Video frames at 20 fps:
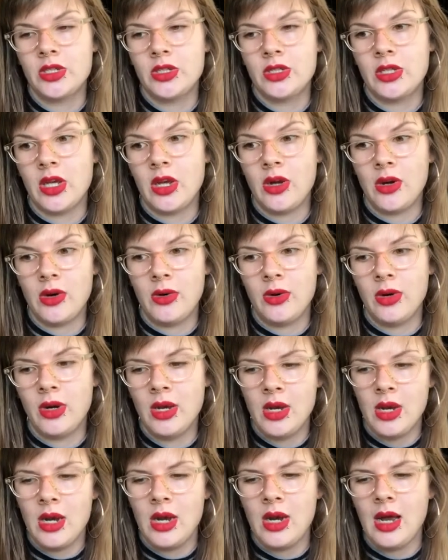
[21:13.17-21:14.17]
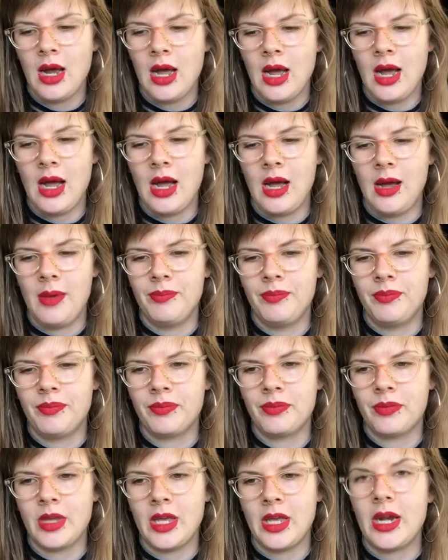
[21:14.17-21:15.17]
So
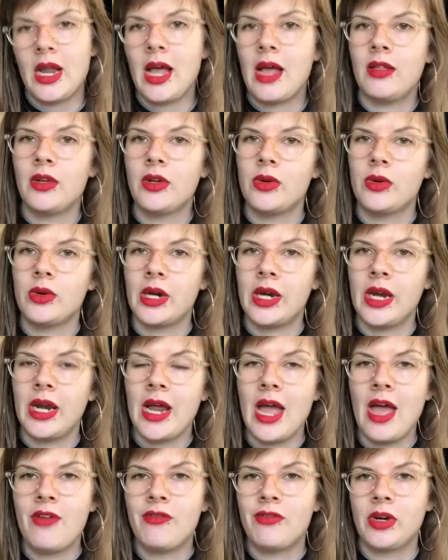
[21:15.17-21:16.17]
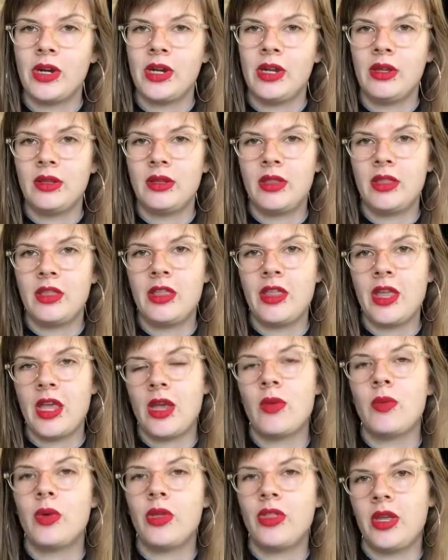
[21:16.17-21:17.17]
in an allegory,
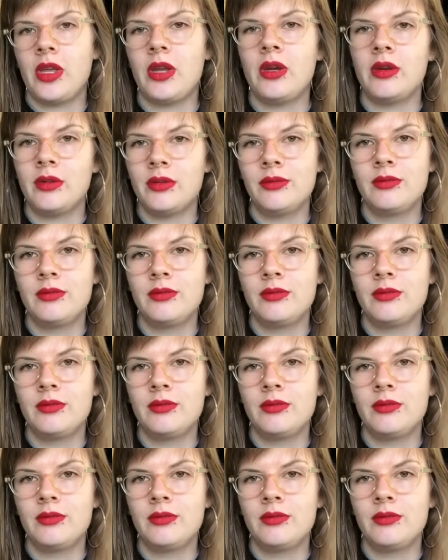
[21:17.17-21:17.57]
everything within